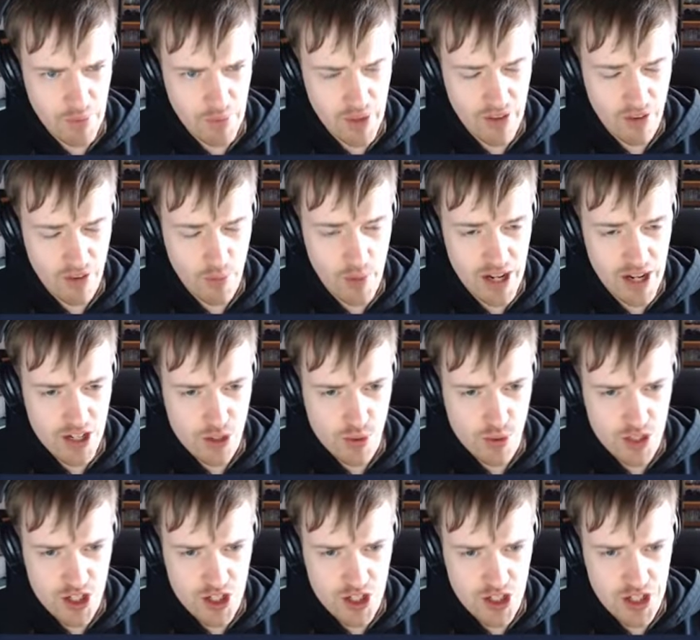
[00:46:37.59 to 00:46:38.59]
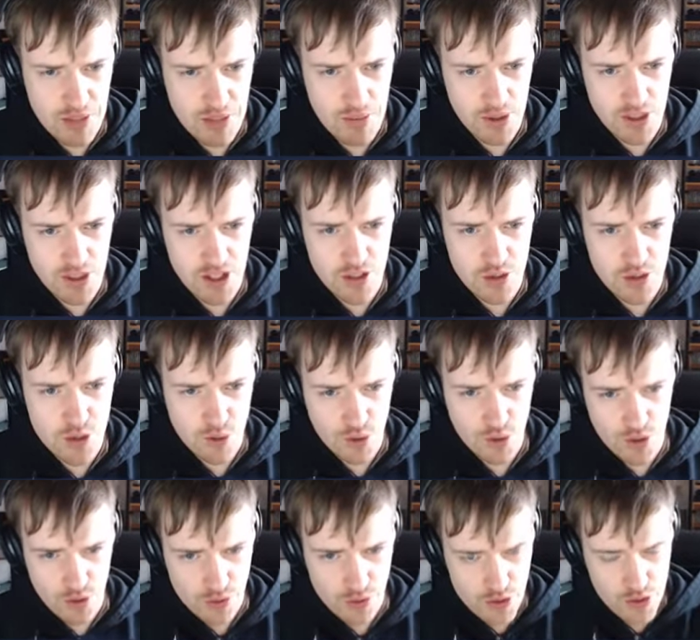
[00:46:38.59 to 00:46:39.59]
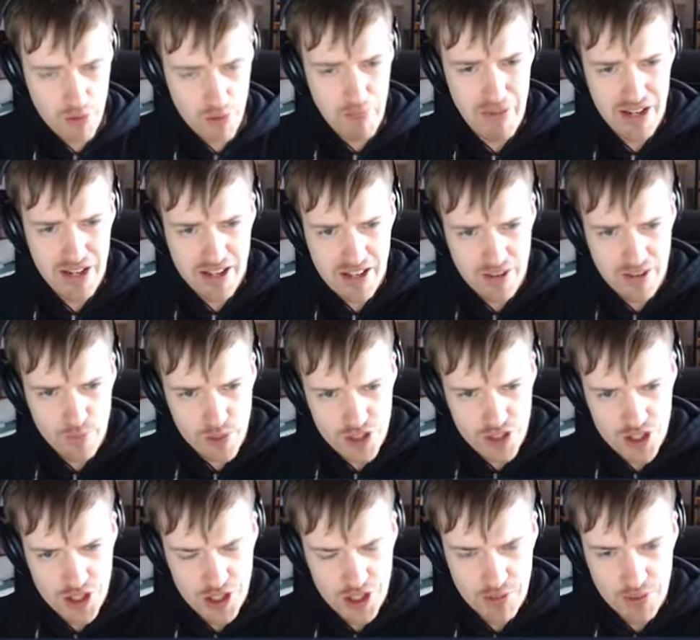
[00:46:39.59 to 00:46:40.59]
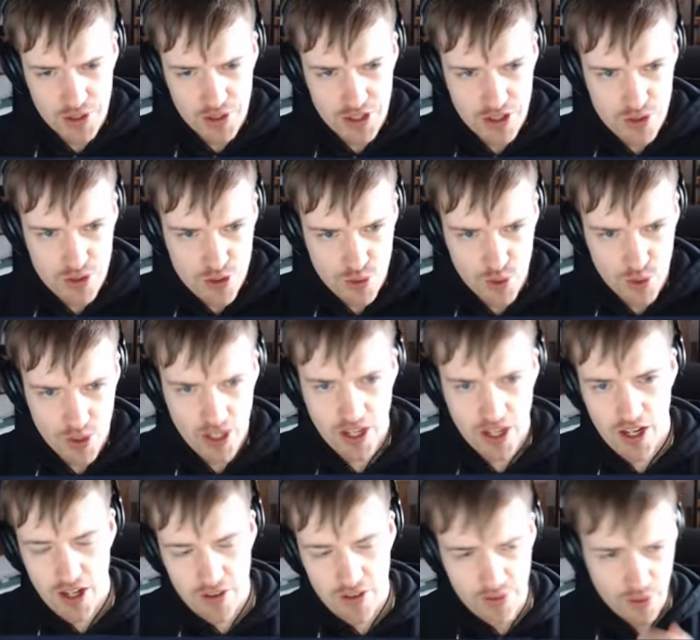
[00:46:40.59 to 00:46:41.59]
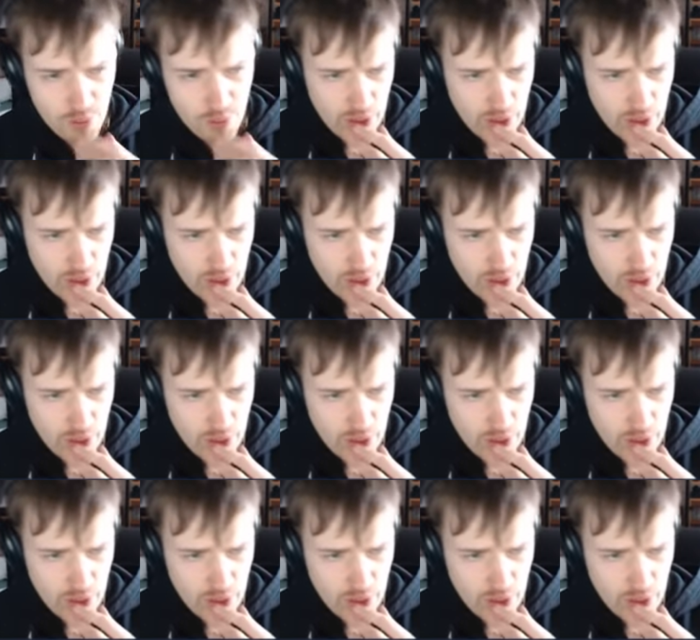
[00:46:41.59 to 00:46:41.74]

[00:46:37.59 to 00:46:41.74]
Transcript: we have a wrench which is cheaper than usual and also a medkit which is cheaper than usual. For the